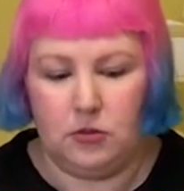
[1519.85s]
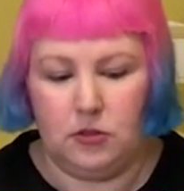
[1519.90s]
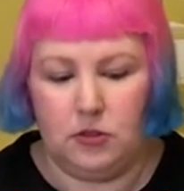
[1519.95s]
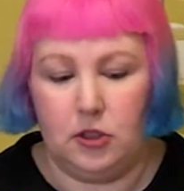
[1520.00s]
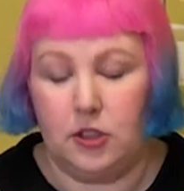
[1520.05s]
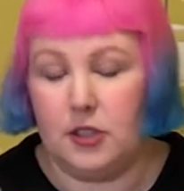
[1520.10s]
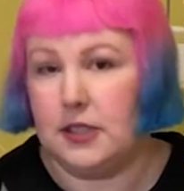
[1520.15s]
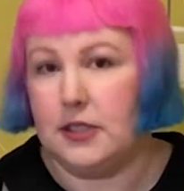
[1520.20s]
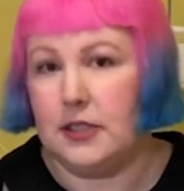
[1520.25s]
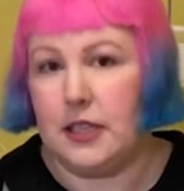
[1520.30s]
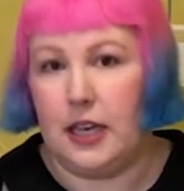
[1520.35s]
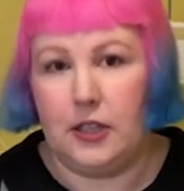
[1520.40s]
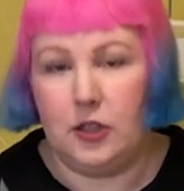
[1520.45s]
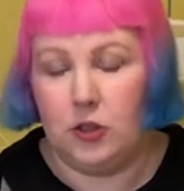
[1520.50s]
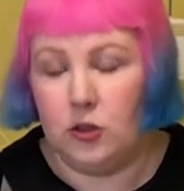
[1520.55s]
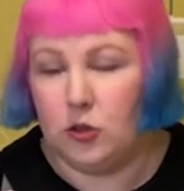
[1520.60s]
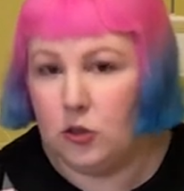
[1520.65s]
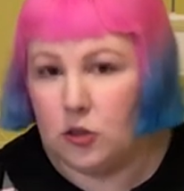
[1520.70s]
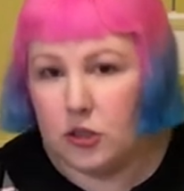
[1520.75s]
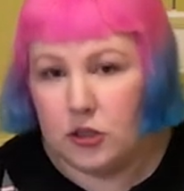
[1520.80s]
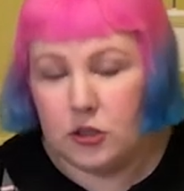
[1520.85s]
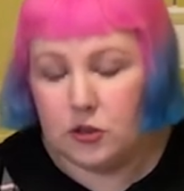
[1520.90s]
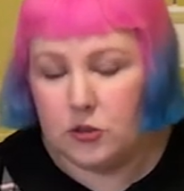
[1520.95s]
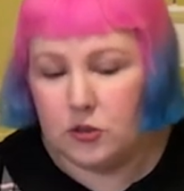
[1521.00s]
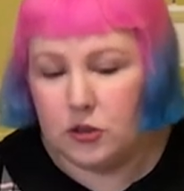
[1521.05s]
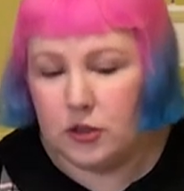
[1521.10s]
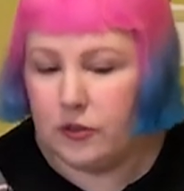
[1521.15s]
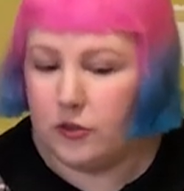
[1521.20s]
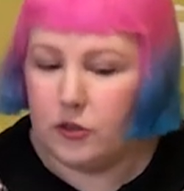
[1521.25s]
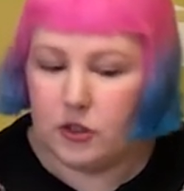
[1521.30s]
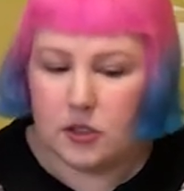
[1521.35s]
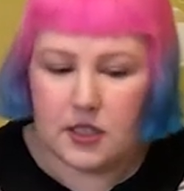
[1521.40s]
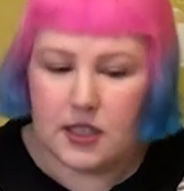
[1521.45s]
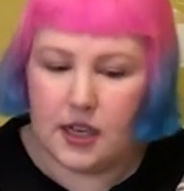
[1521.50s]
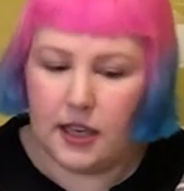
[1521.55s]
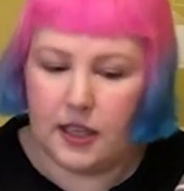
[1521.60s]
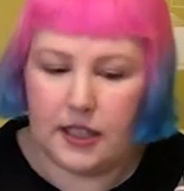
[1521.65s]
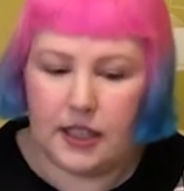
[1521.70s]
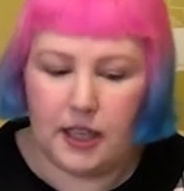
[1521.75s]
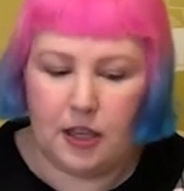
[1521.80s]
Not to say you couldn't do it if you're
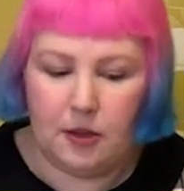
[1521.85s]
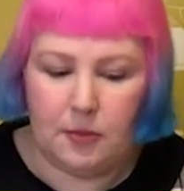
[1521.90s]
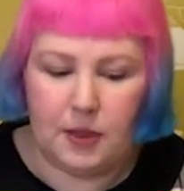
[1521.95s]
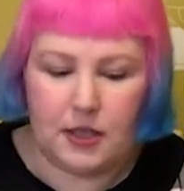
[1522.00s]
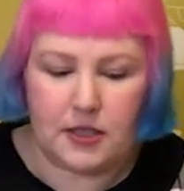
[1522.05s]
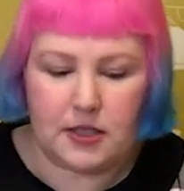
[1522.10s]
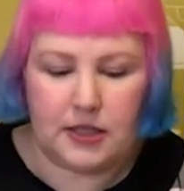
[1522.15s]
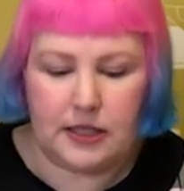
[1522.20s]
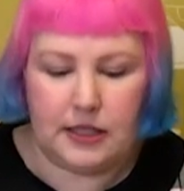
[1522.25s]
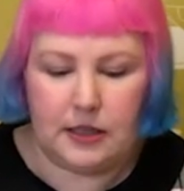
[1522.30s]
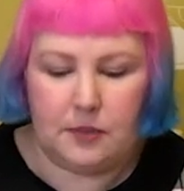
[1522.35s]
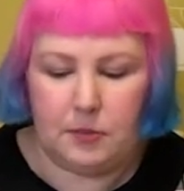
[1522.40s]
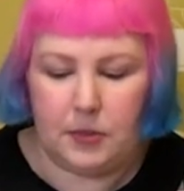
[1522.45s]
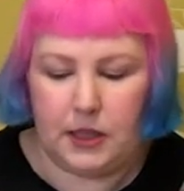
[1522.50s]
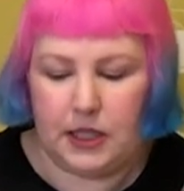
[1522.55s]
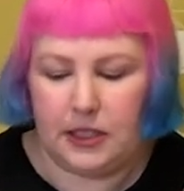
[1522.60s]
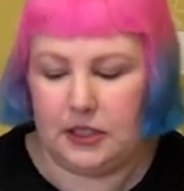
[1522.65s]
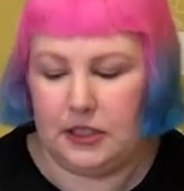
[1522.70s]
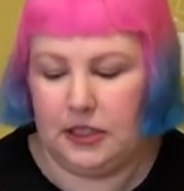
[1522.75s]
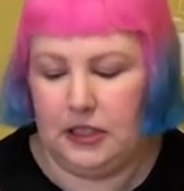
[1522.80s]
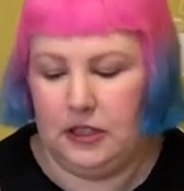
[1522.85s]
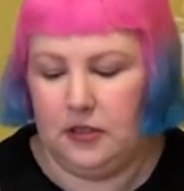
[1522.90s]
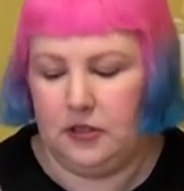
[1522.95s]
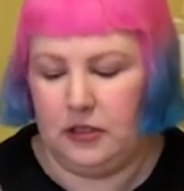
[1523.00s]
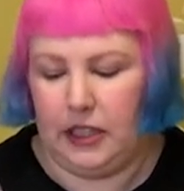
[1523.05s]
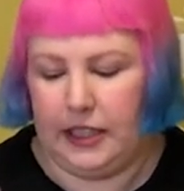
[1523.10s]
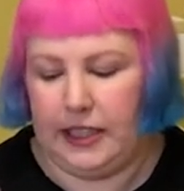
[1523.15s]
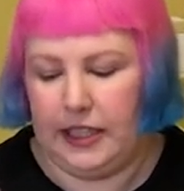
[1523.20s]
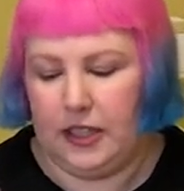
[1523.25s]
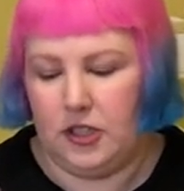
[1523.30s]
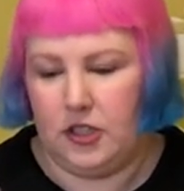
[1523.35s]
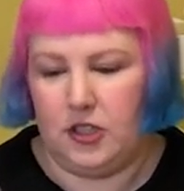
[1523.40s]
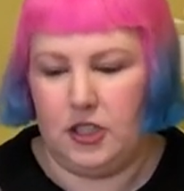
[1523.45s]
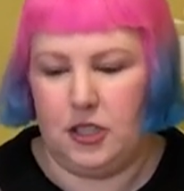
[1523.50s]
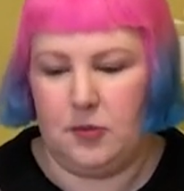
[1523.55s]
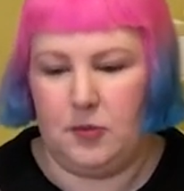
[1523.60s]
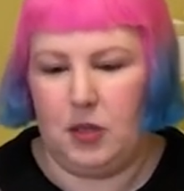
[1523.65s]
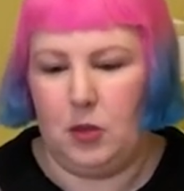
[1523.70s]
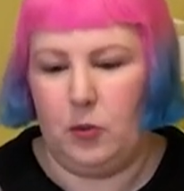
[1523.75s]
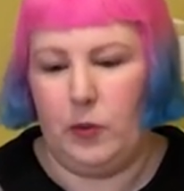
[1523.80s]
starting out puzzling, but I guess just
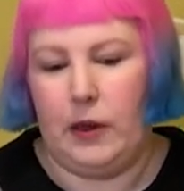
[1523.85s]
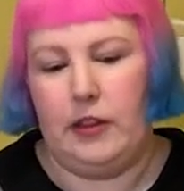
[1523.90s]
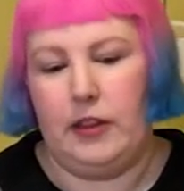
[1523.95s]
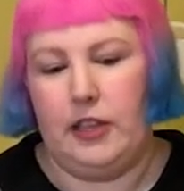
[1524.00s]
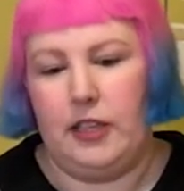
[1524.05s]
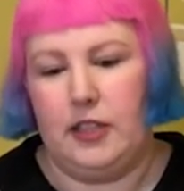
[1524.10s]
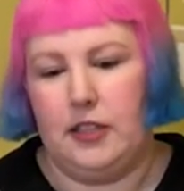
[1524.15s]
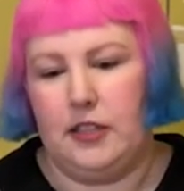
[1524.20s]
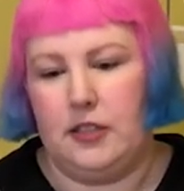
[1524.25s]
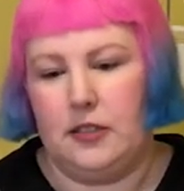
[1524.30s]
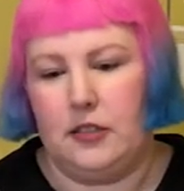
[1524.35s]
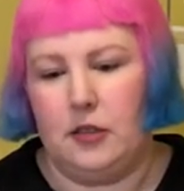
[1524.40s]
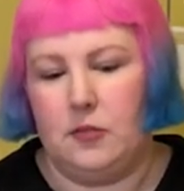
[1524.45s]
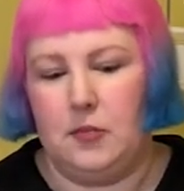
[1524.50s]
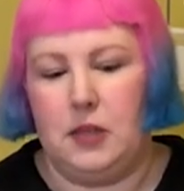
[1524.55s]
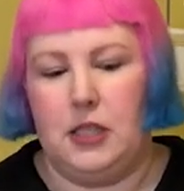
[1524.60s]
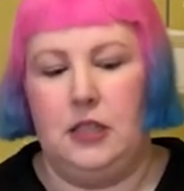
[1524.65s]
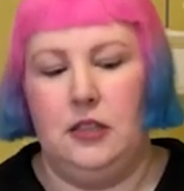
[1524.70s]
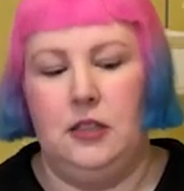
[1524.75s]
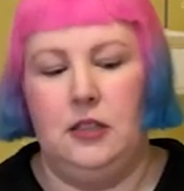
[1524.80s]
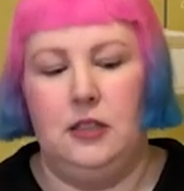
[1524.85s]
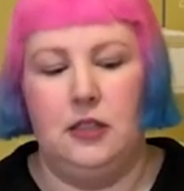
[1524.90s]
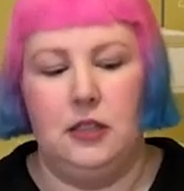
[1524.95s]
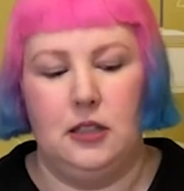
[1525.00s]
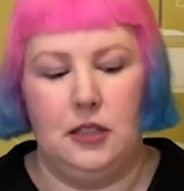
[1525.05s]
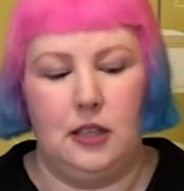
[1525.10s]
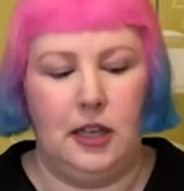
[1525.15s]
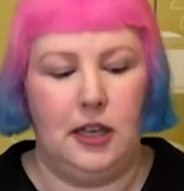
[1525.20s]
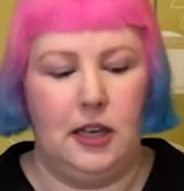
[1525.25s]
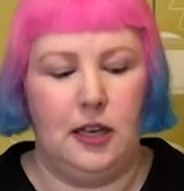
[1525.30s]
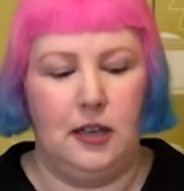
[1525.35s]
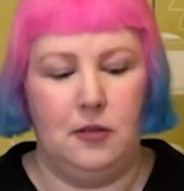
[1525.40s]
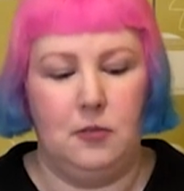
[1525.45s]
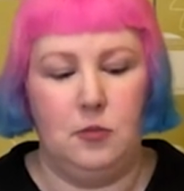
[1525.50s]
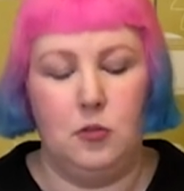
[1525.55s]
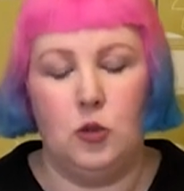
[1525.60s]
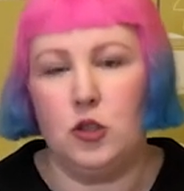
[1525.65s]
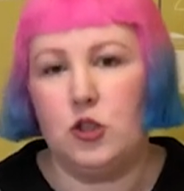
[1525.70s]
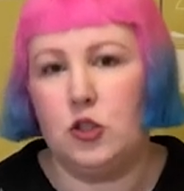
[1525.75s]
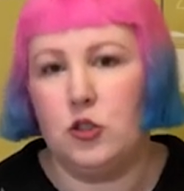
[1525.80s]
to be aware that it is going to be a
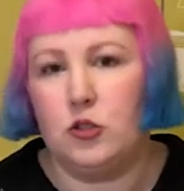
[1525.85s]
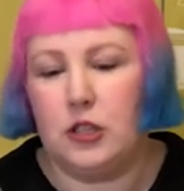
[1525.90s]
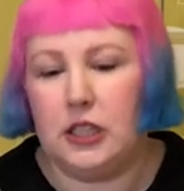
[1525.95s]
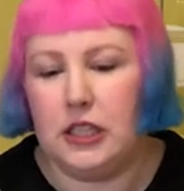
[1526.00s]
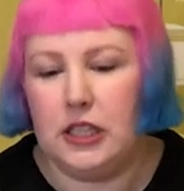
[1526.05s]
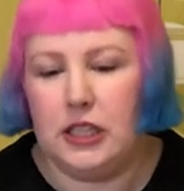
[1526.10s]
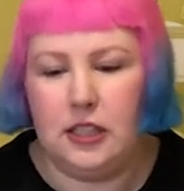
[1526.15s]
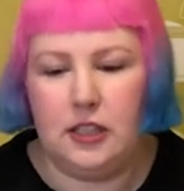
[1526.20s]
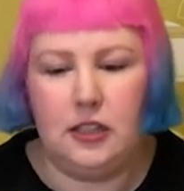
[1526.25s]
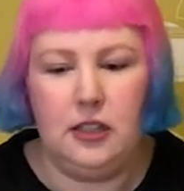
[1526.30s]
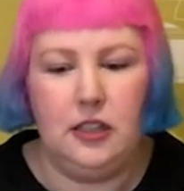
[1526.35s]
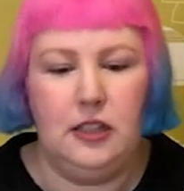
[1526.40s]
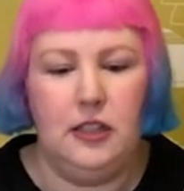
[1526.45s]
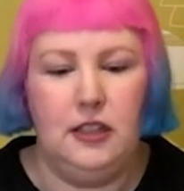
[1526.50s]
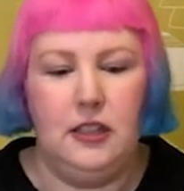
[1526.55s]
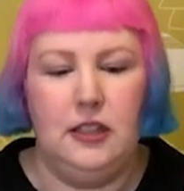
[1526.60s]
more tricky,